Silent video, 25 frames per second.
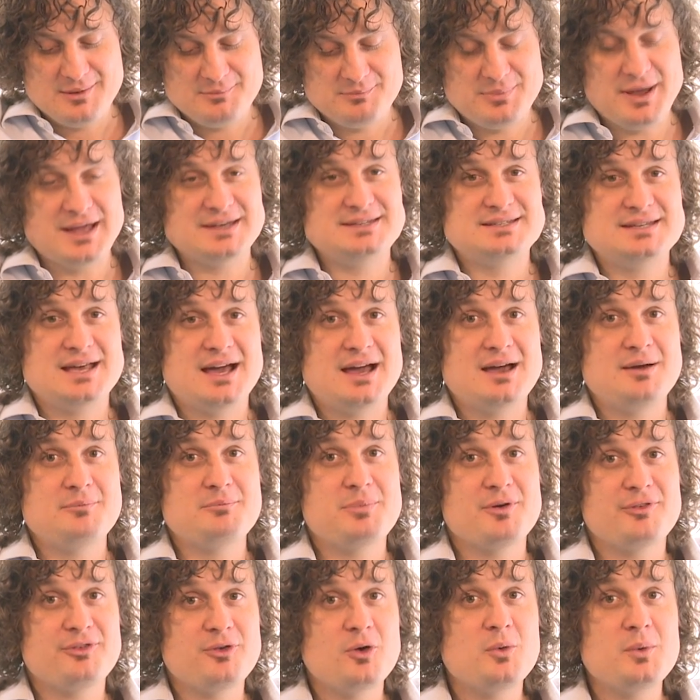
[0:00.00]

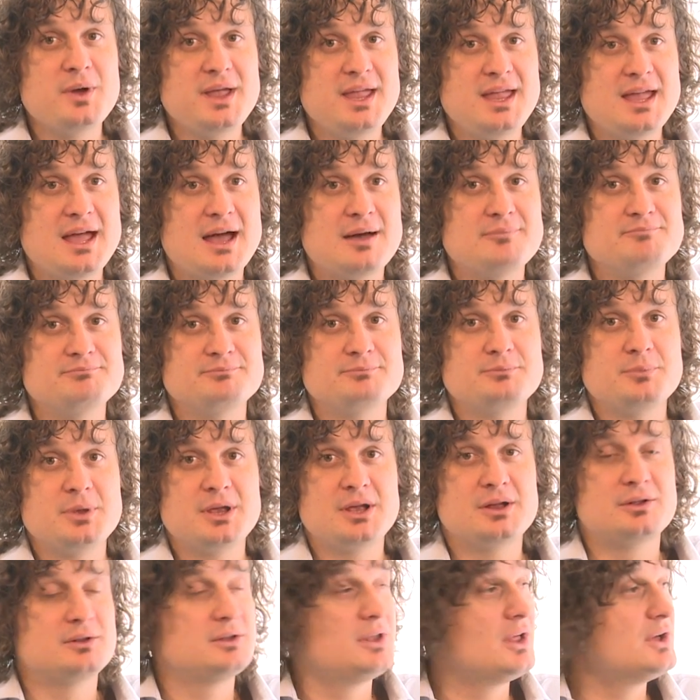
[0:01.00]
But before we
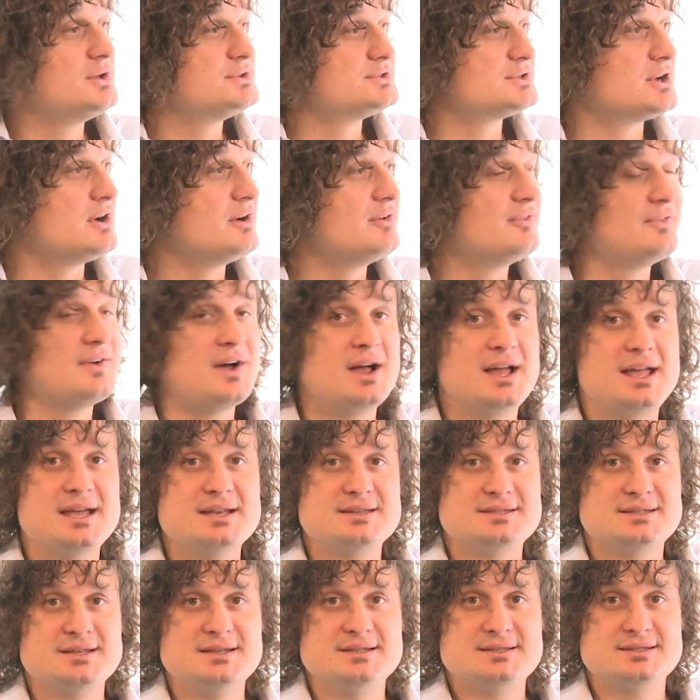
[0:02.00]
close off, I
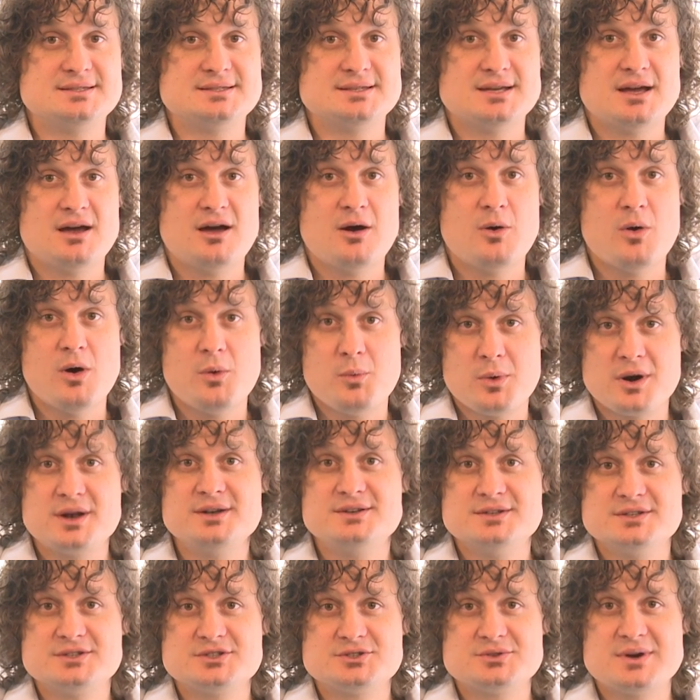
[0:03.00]
guess I
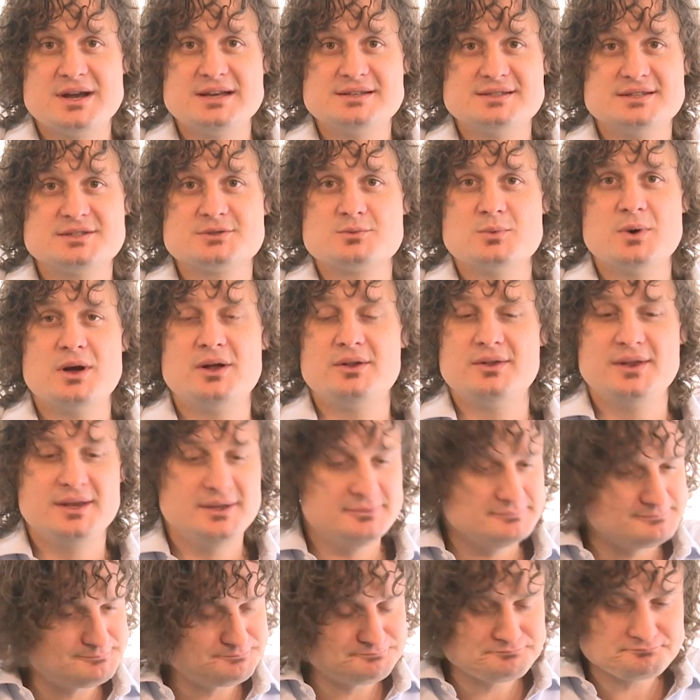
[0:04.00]
wanted to stress as well
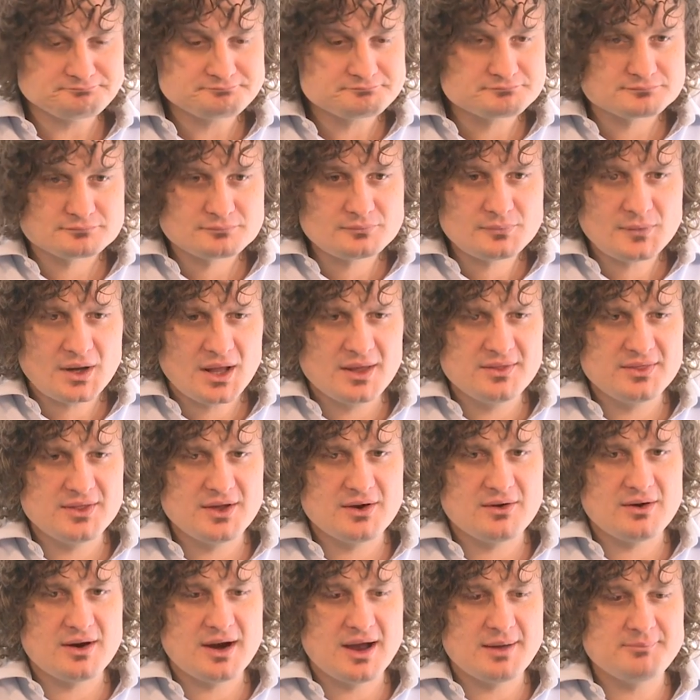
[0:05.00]
that
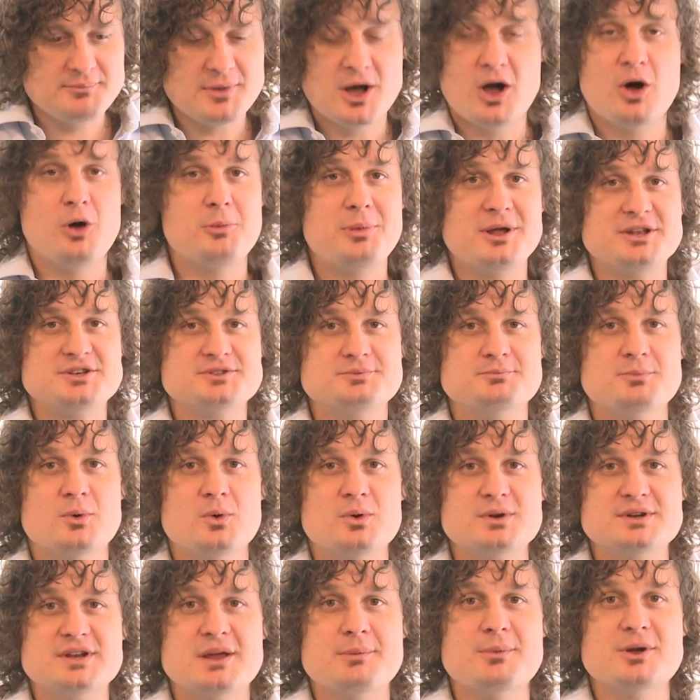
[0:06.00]
there are a whole bunch
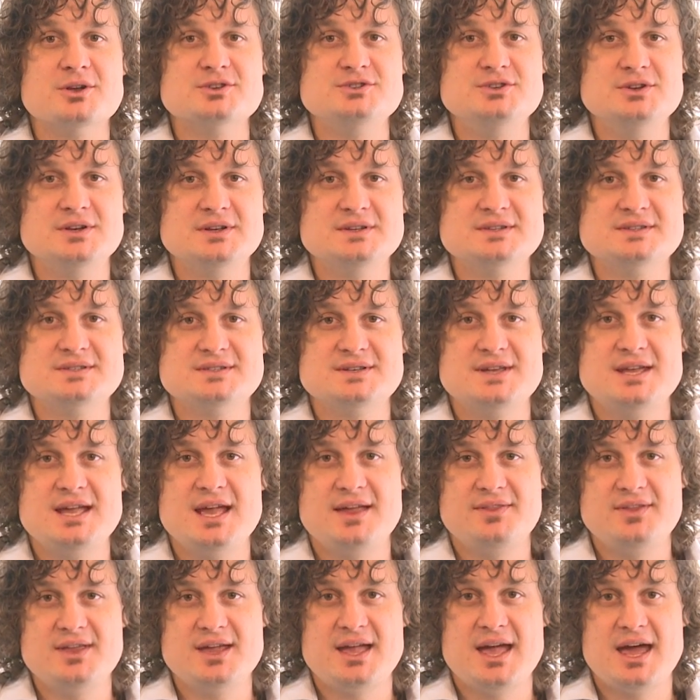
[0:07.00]
more demos you can
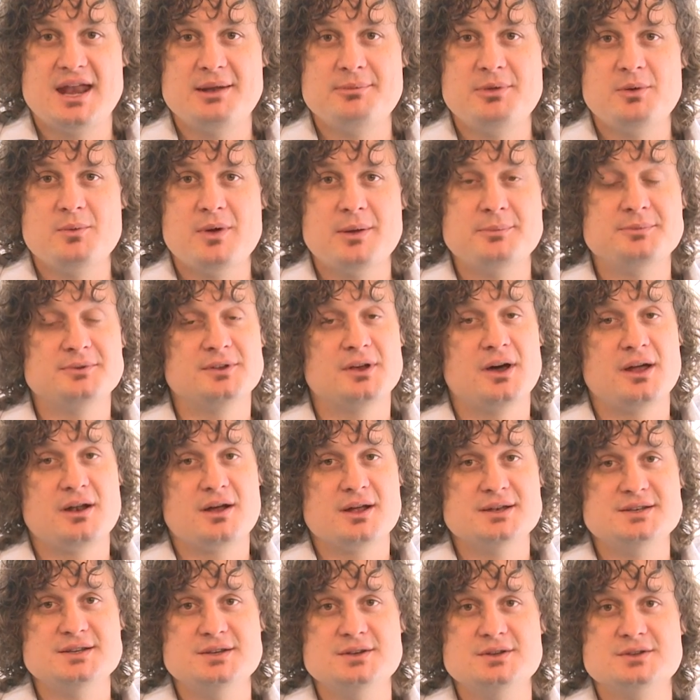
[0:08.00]
see at the Academy website,
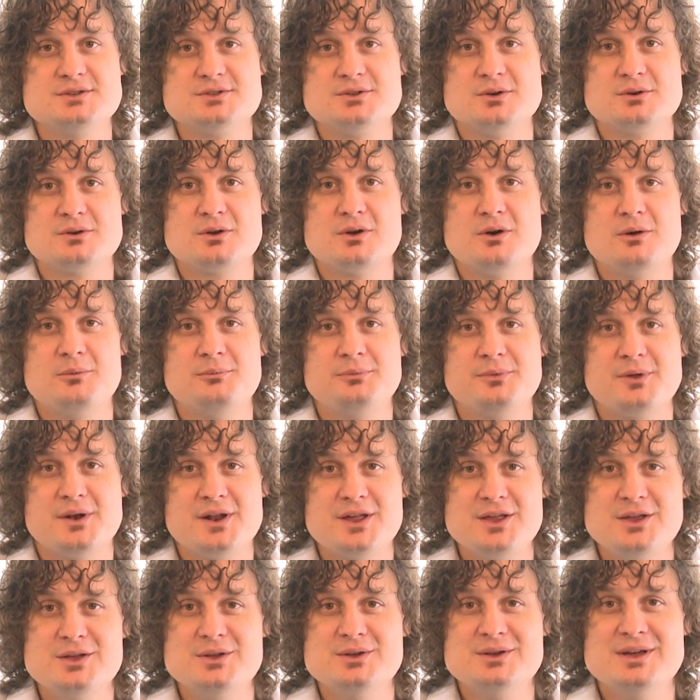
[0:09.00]

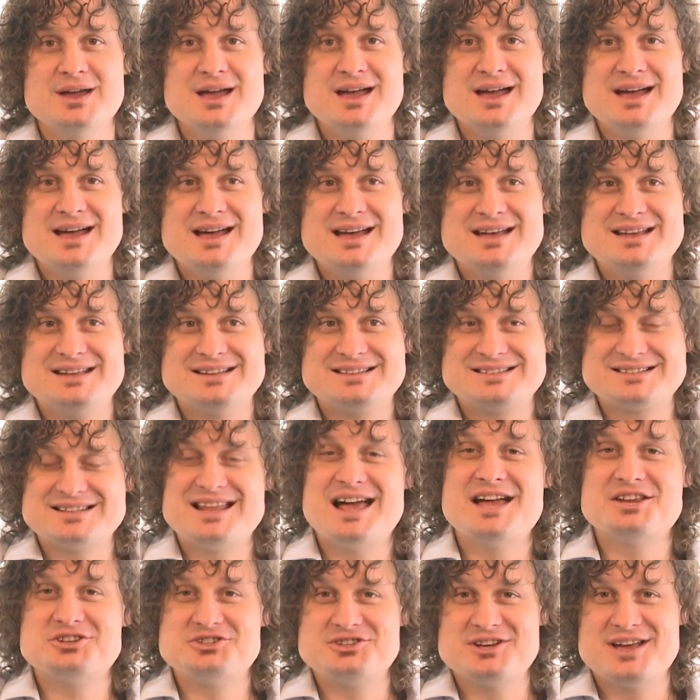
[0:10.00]

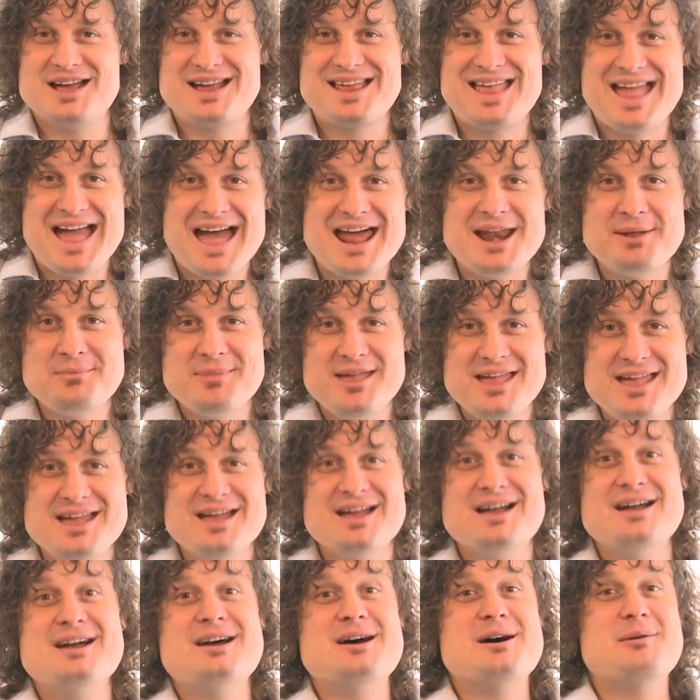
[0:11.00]
itnews.com.au/academy.
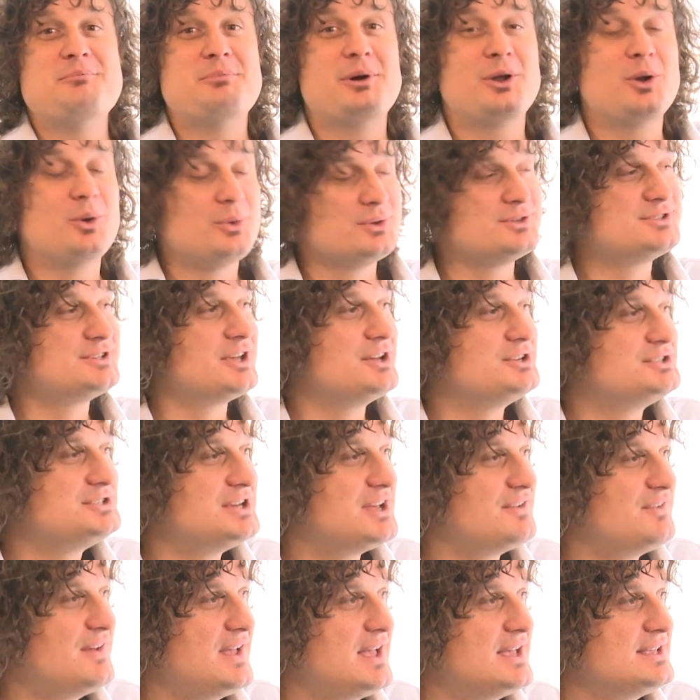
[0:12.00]
But also
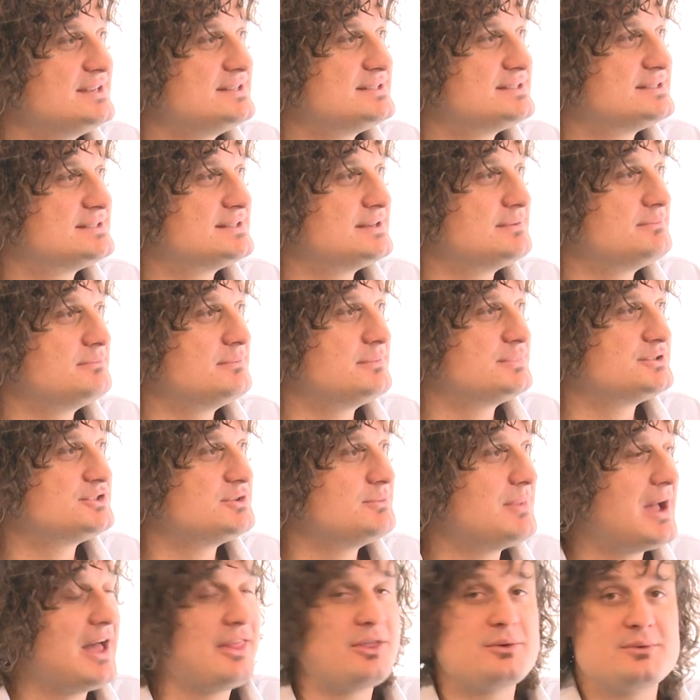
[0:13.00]
Jeff has some
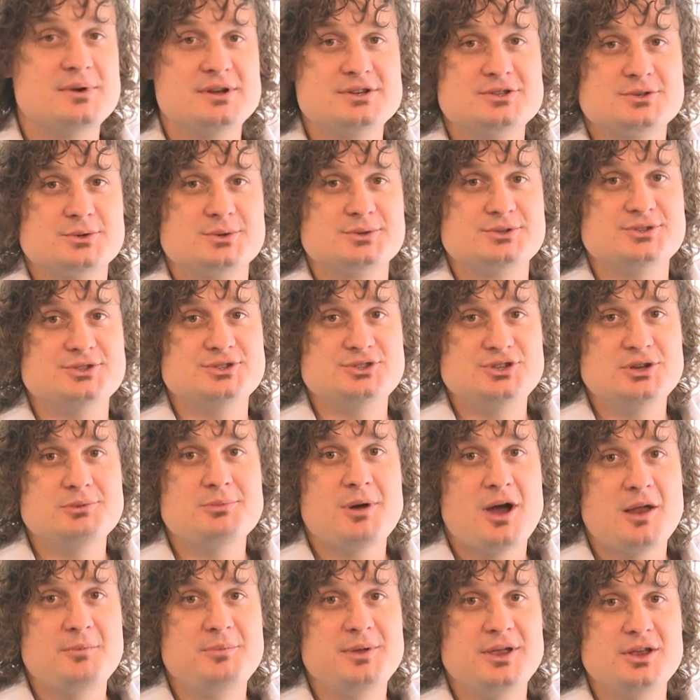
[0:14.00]
other resources you
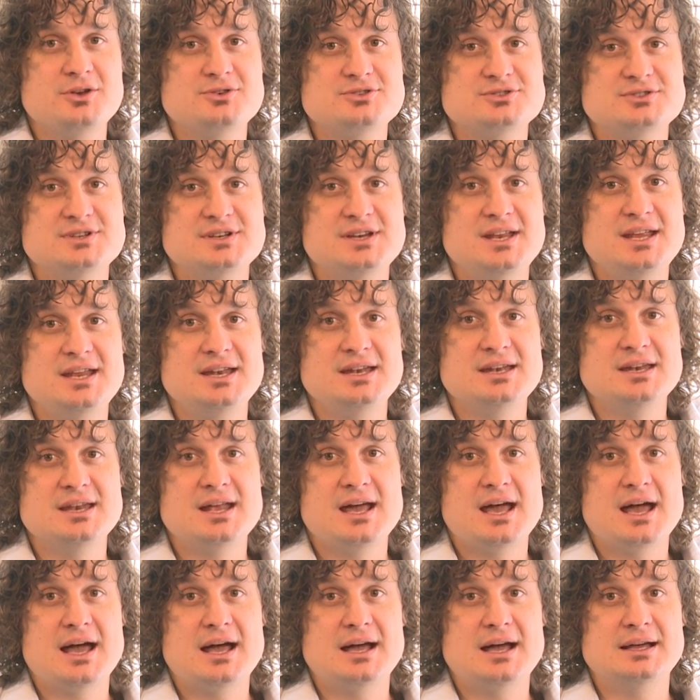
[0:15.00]
might be interested
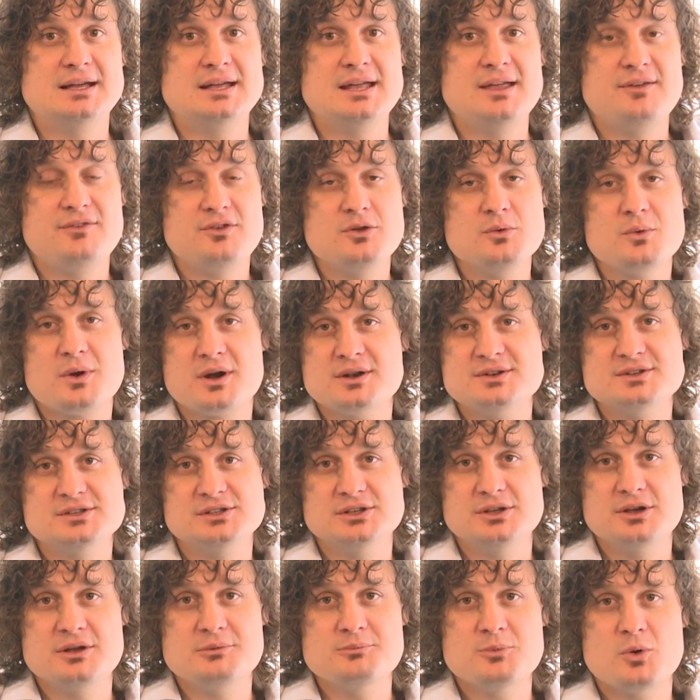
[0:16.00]
in if you wanted
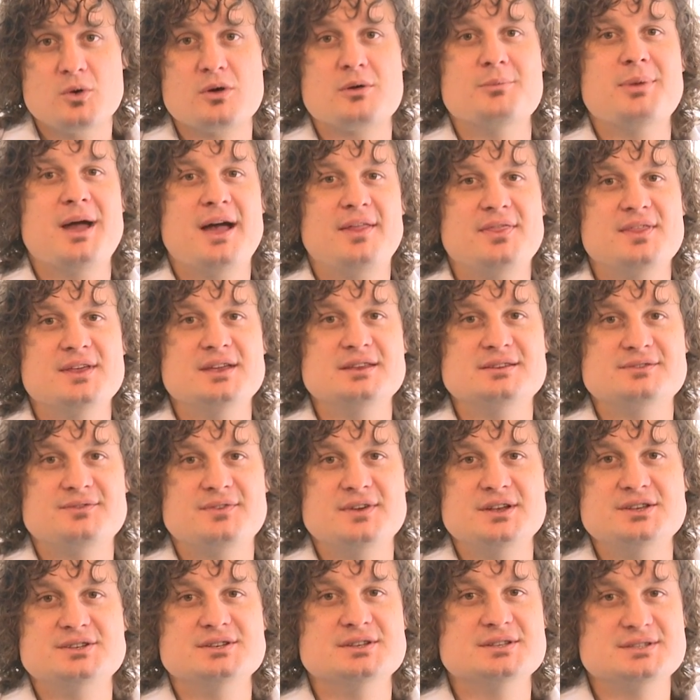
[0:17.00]
to learn more about these
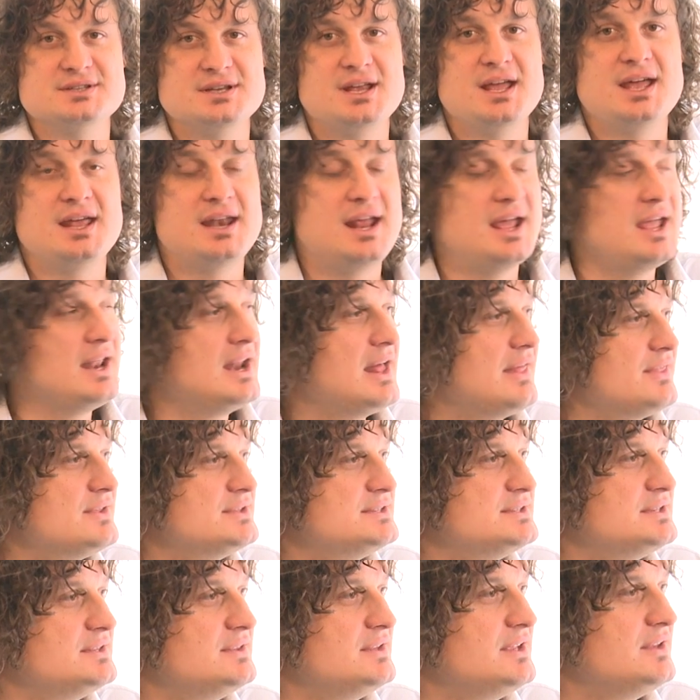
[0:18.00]
features and
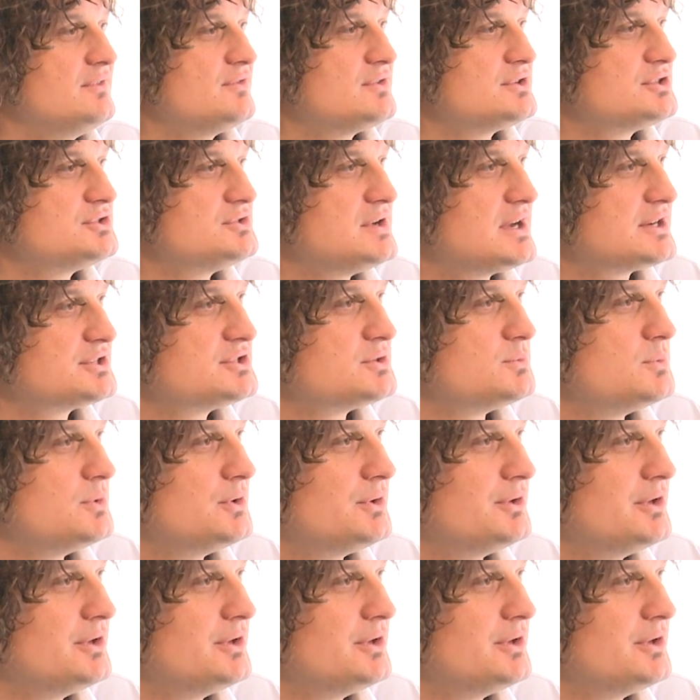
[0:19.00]
others in the infrastructure world.